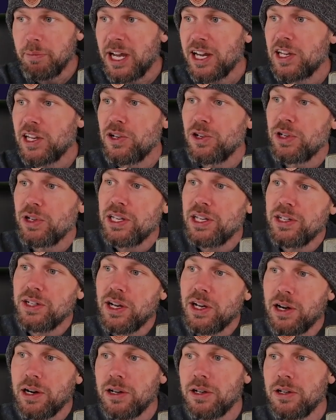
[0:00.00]
back here in
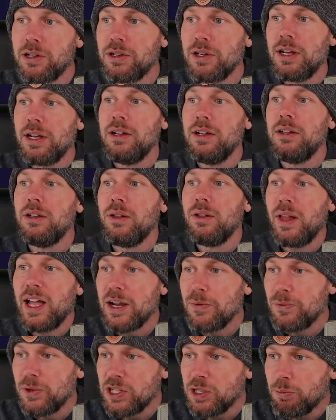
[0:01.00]
our
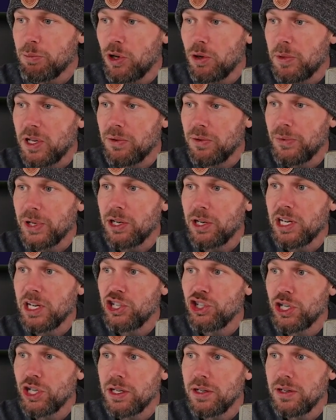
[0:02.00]
liveness probe
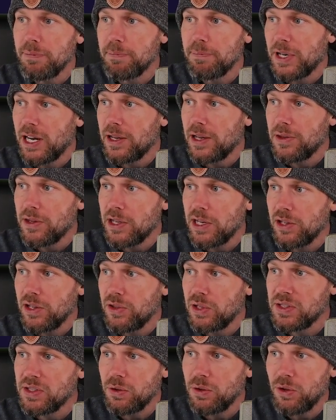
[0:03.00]
configuration, I think
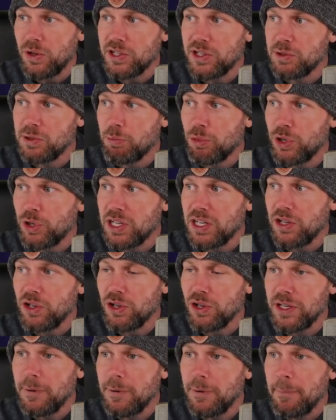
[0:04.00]
this looks pretty
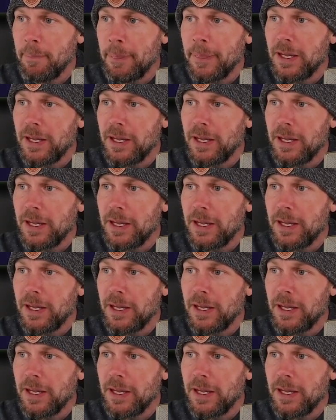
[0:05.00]
good.